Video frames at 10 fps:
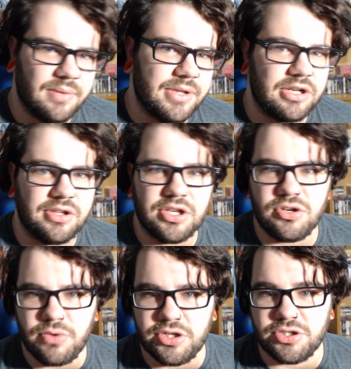I'm not exactly
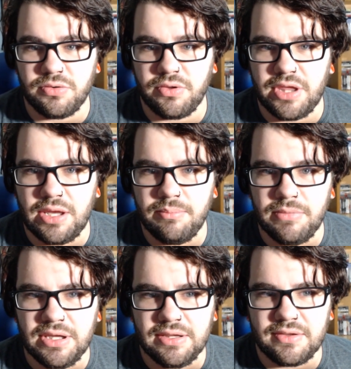quite sure what that
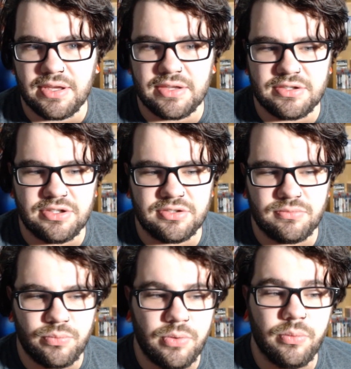means. I guess it
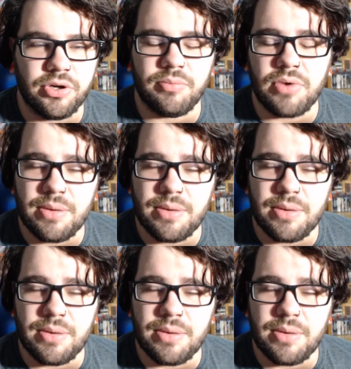just won't work